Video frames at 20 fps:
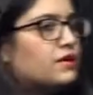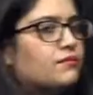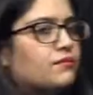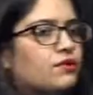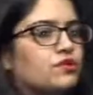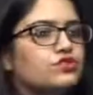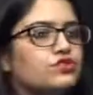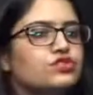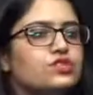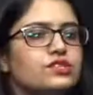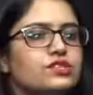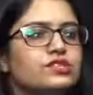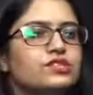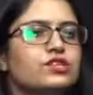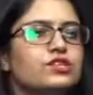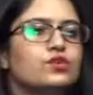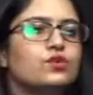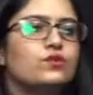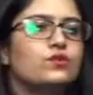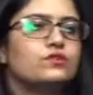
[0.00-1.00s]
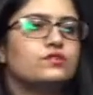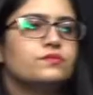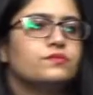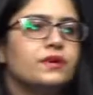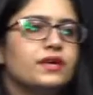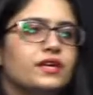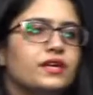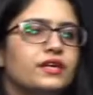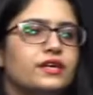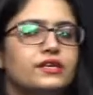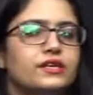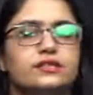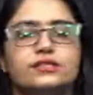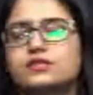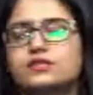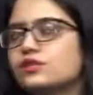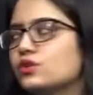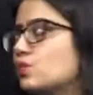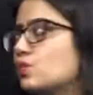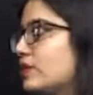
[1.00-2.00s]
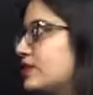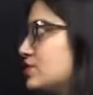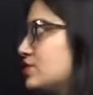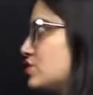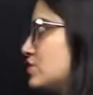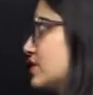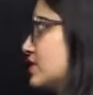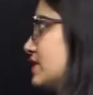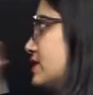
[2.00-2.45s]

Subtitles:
about genetic codes, my kids. The question